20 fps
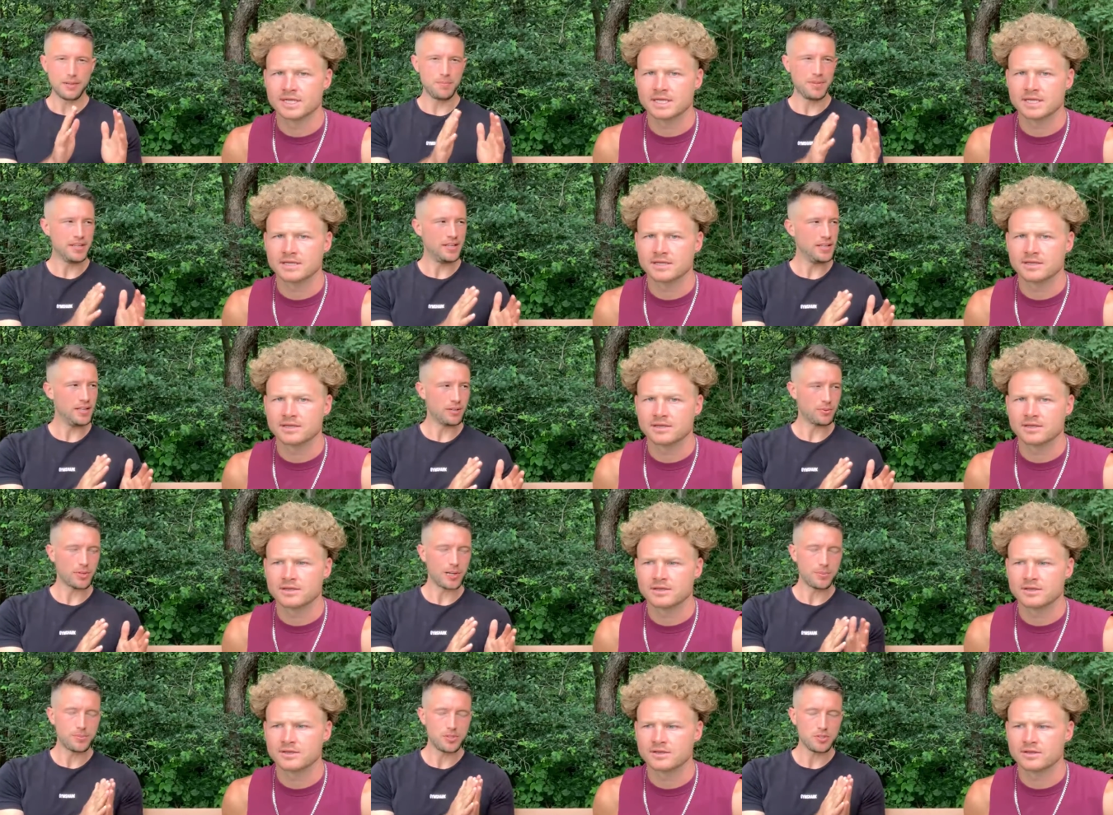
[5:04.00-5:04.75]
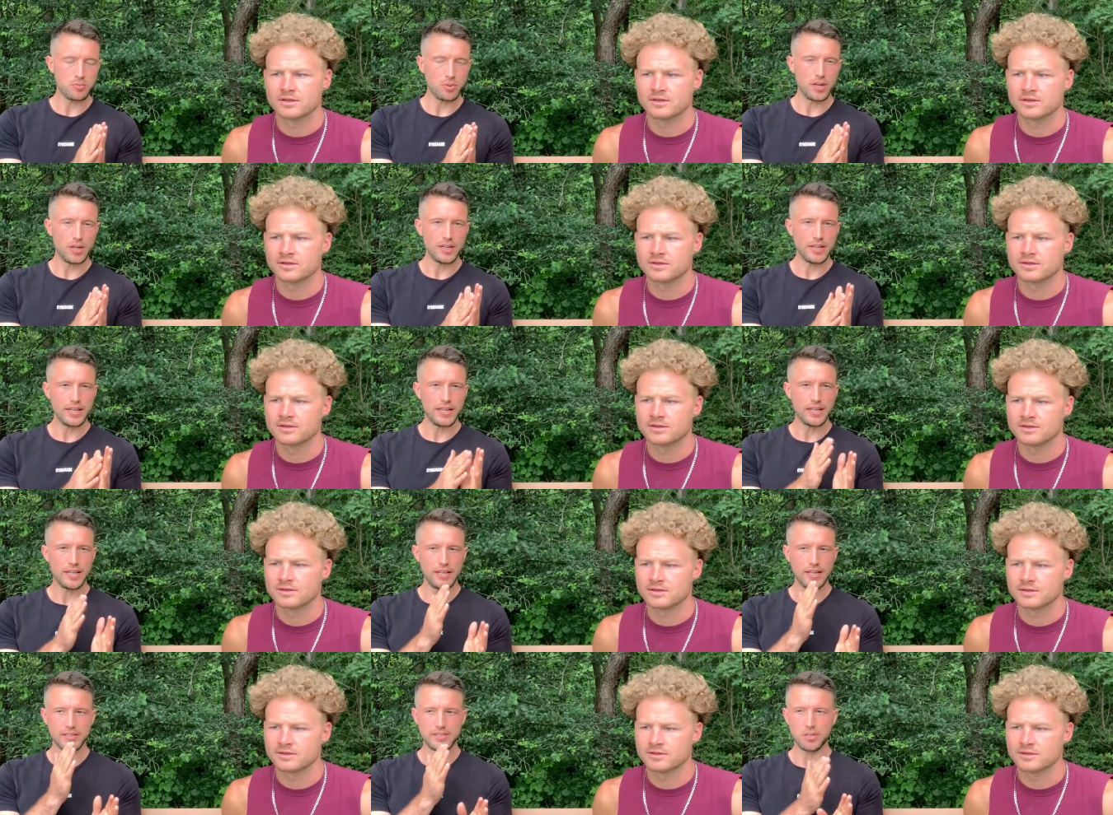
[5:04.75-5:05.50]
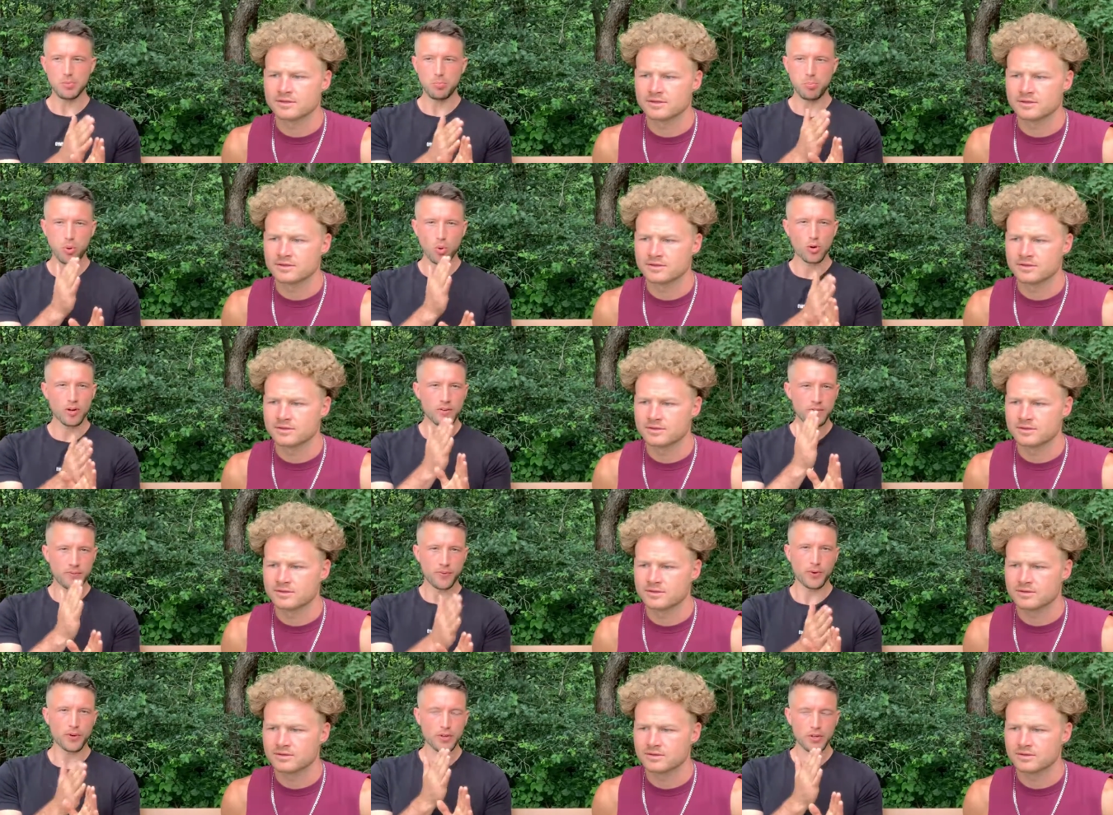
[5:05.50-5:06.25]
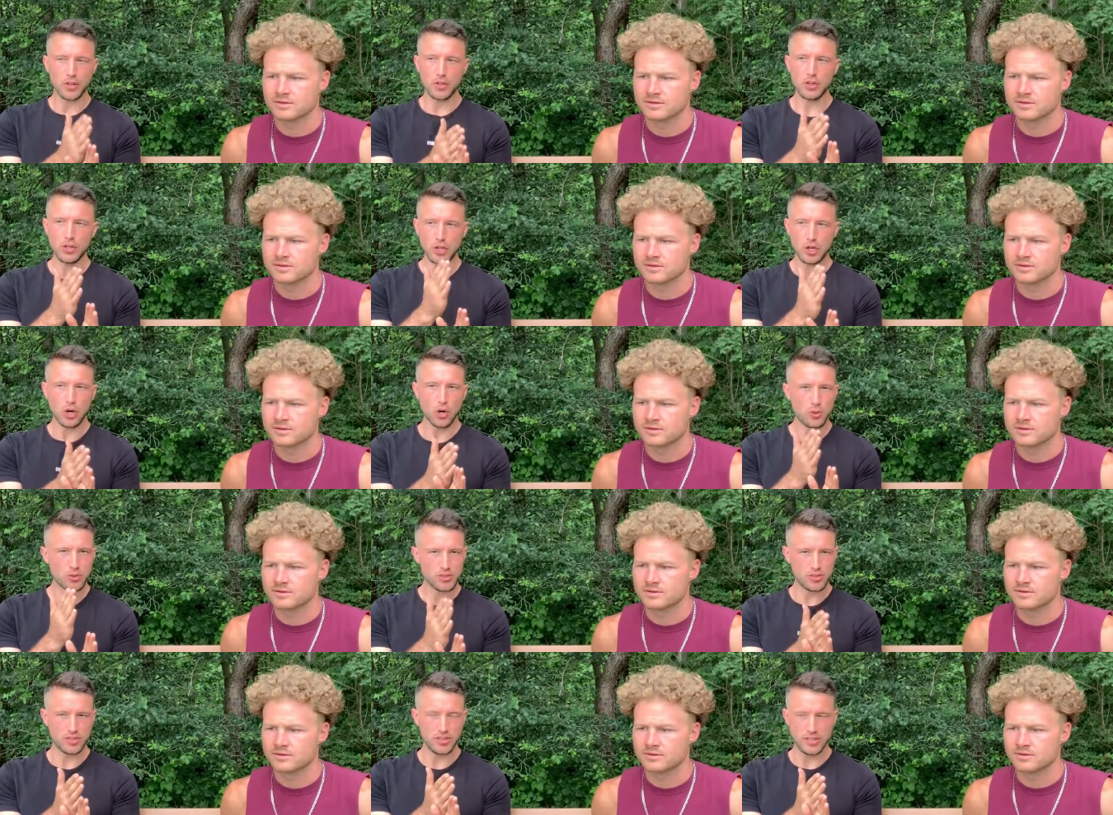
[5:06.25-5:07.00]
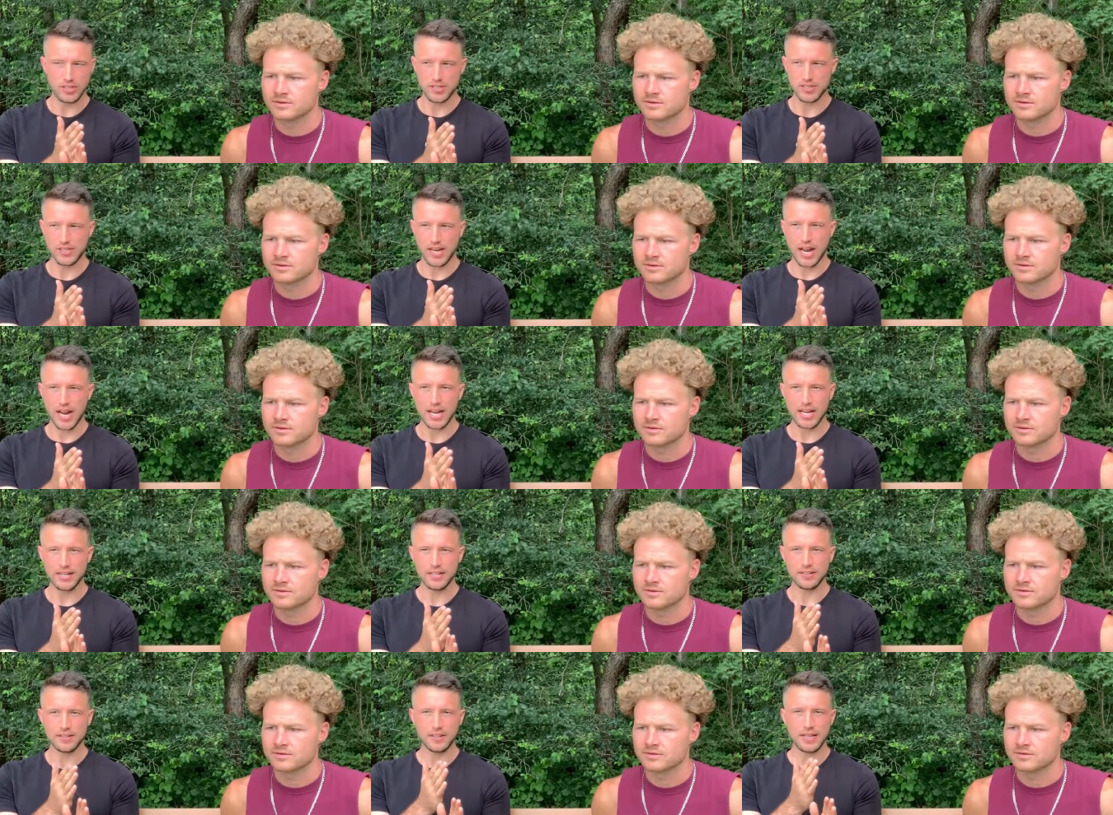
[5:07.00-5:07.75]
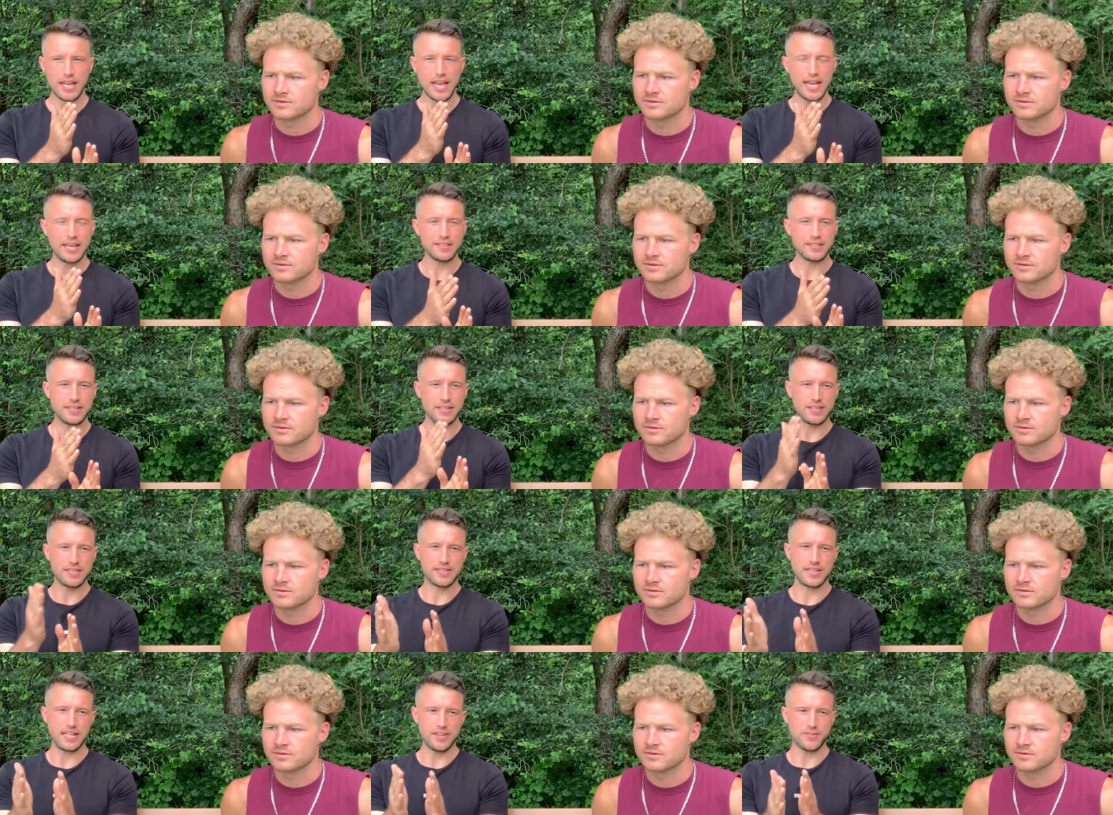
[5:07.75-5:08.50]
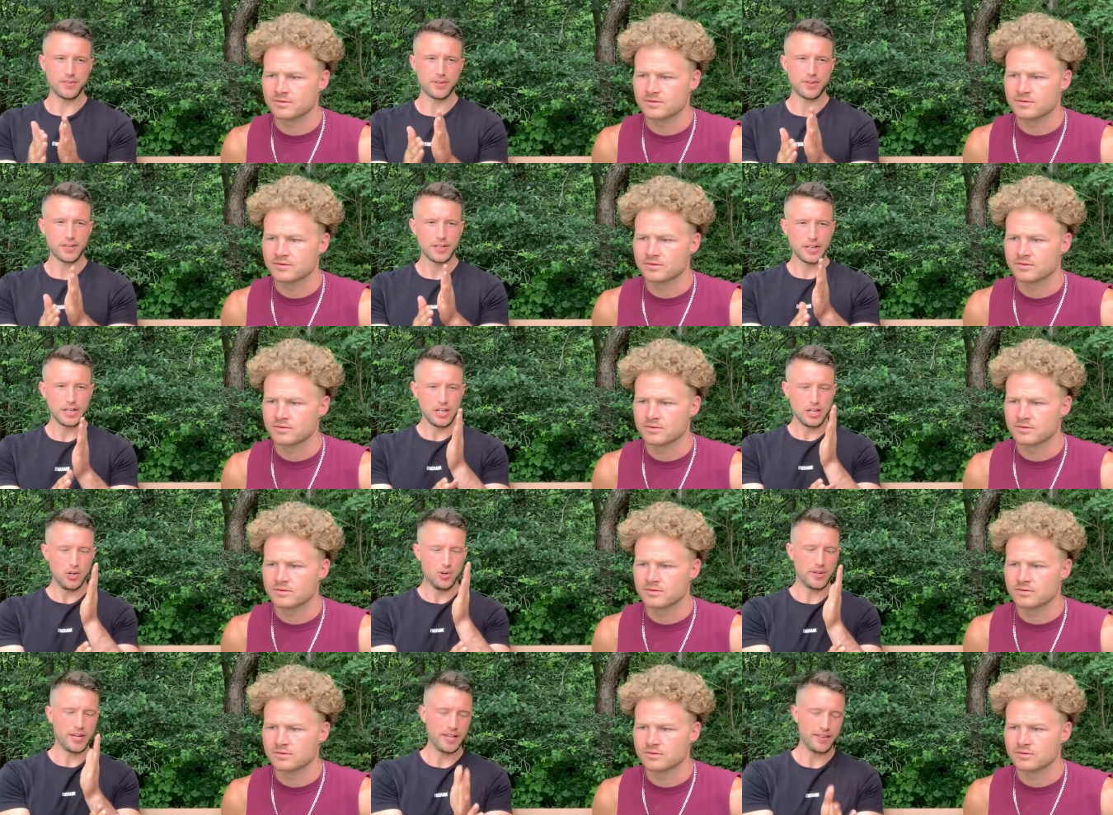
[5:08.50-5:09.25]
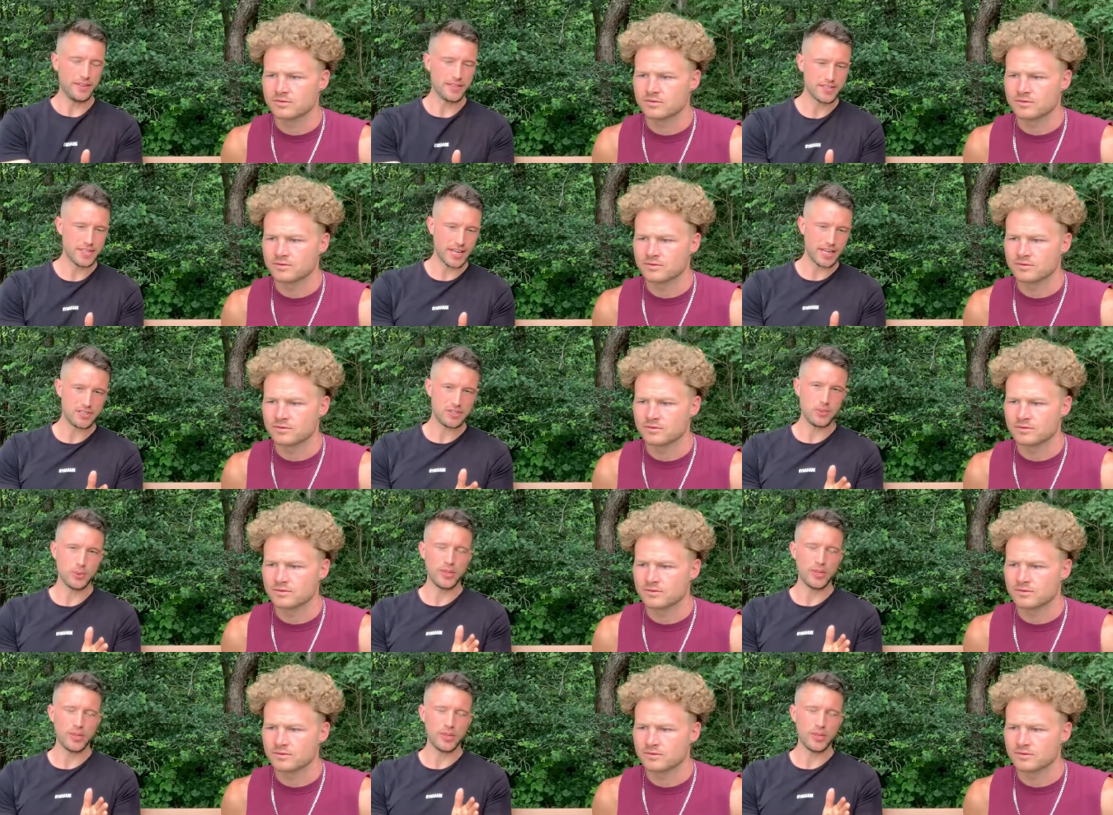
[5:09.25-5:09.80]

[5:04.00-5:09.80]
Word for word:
Speaker 1: didn't mean to interrupt you, but it's important for the coach to decide and to decipher, okay, this guy's